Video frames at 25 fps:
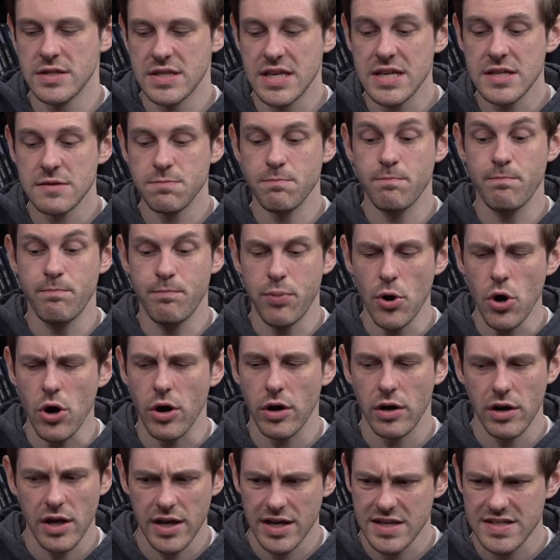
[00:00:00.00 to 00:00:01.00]
this
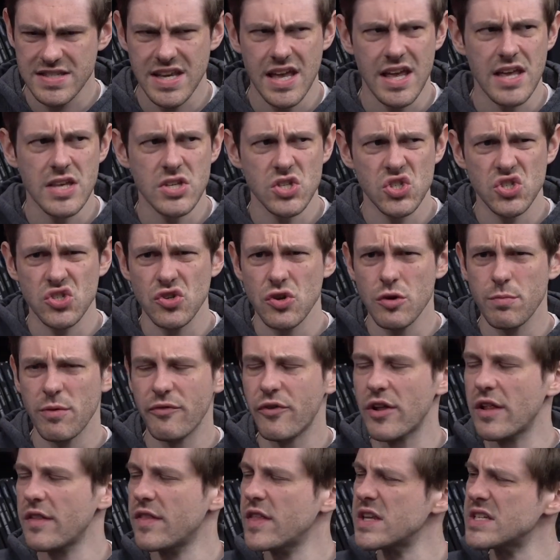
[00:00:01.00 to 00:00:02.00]
book, like I say, is super
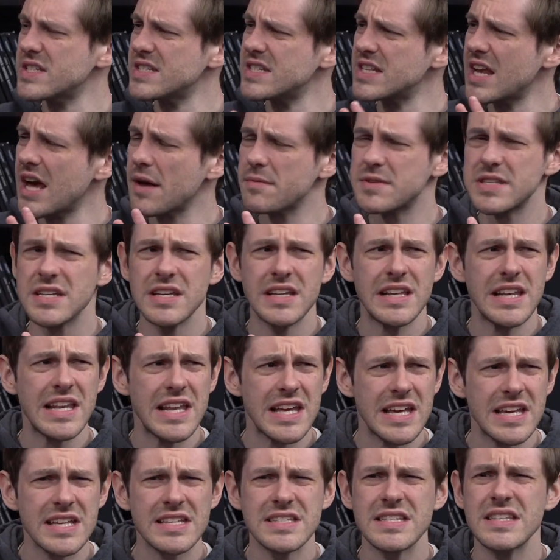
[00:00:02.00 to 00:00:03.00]
fun. There's synaptic
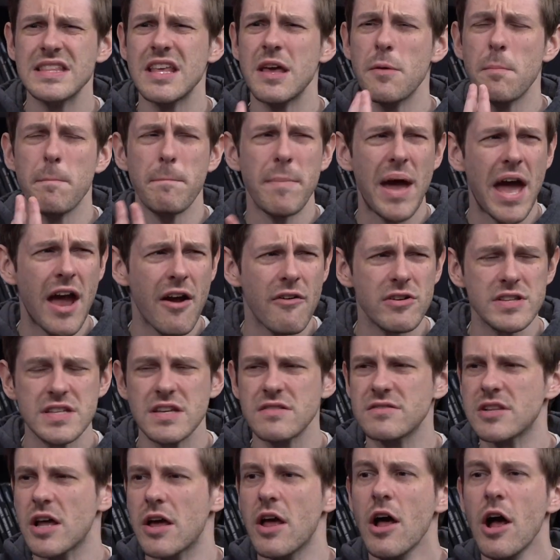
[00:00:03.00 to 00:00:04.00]
links and the
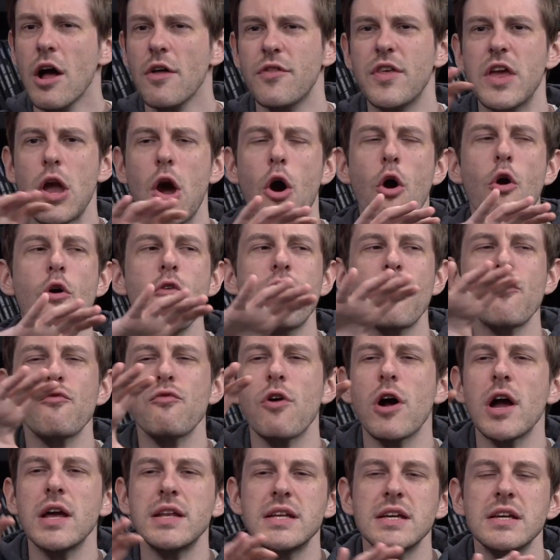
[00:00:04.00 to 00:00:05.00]
imperatives, like the
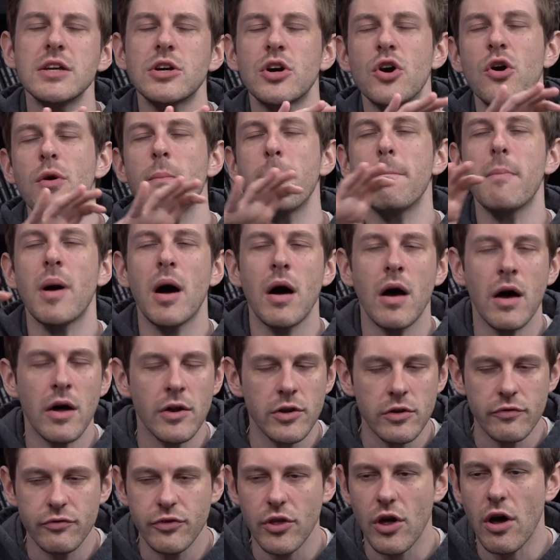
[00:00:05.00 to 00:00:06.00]
overriding
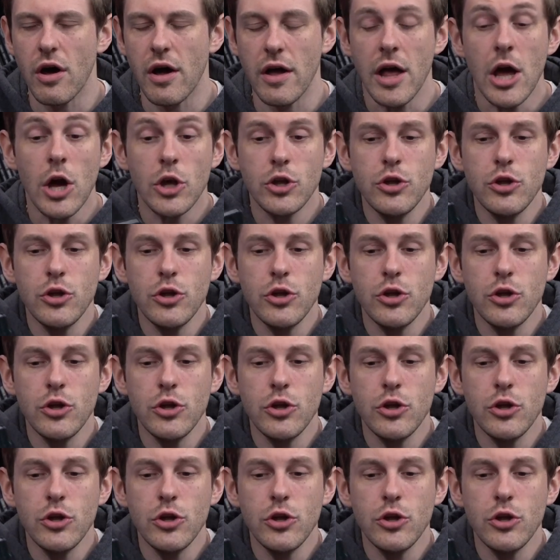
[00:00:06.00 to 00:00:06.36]
command of the Hive.